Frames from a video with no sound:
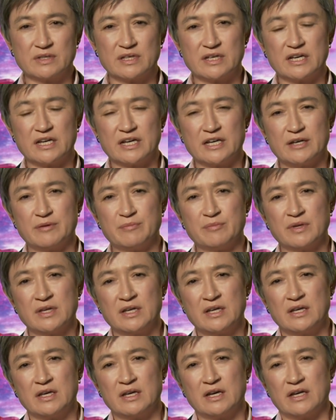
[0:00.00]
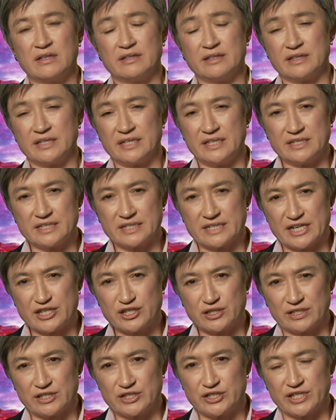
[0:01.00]
I think the
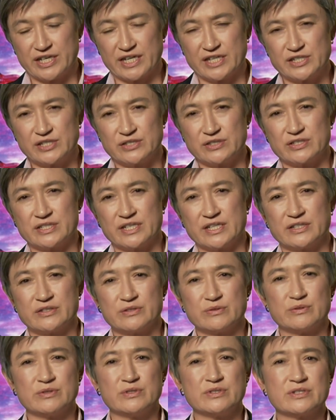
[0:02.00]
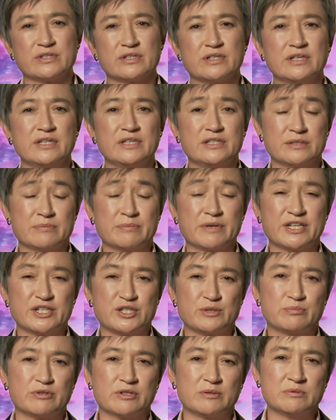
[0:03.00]
international education sector is a
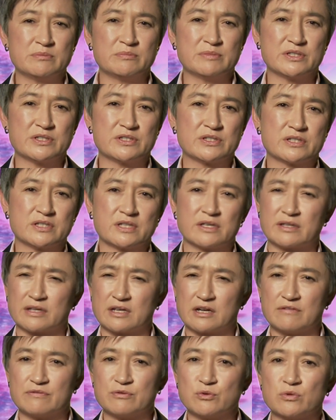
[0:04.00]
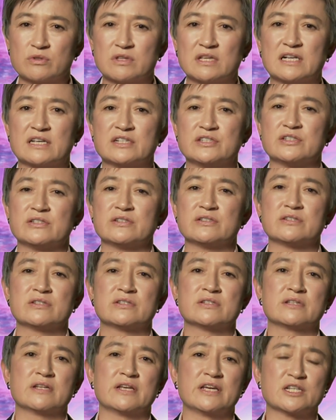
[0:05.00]
major problem. It's, I think, our fourth
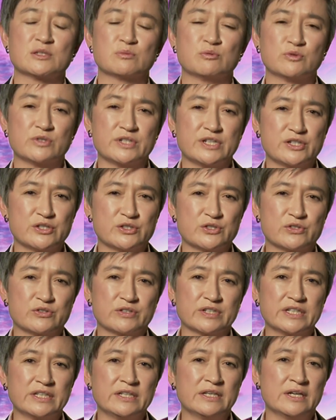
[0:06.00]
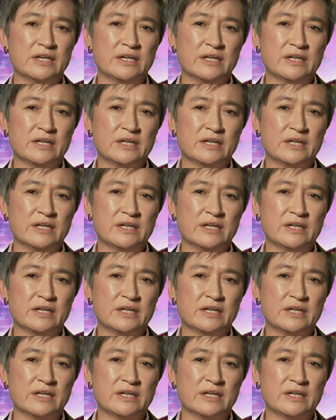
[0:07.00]
largest export industry.